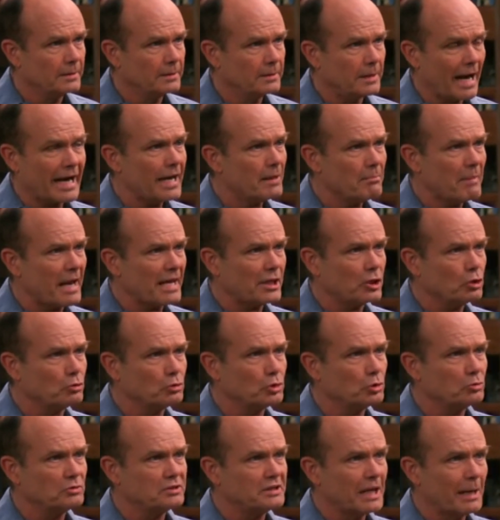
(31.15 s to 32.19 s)
I didn't make you
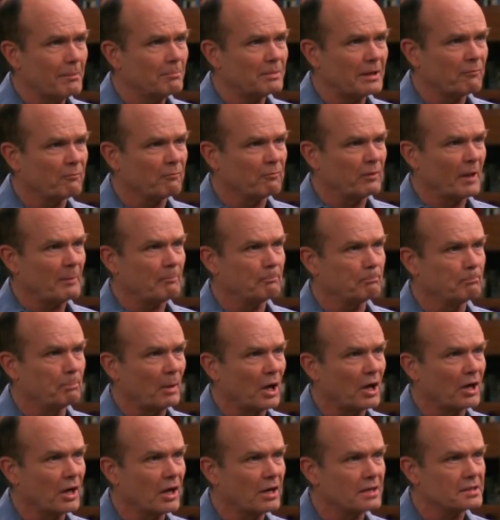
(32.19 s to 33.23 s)
too dumb to flip
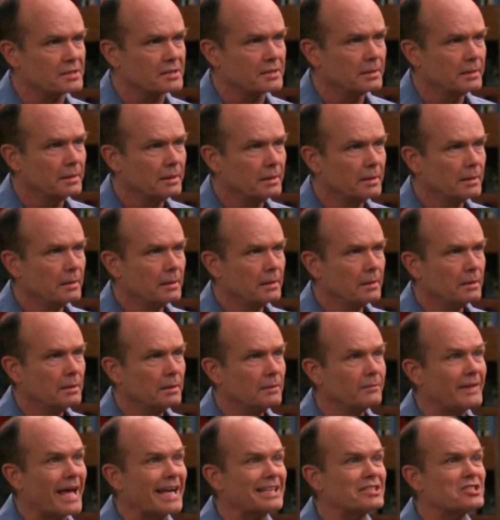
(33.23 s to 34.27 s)
burgers.
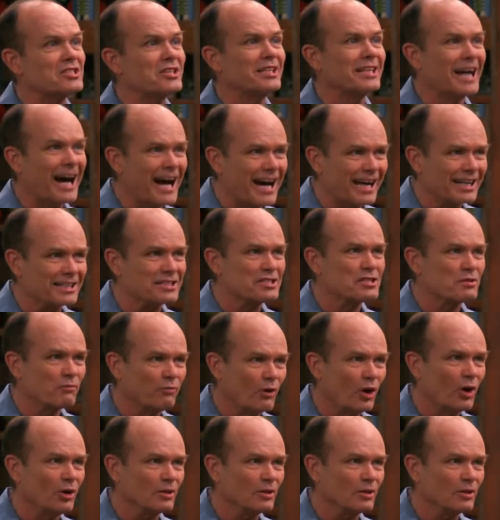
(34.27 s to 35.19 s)
That's God's fault.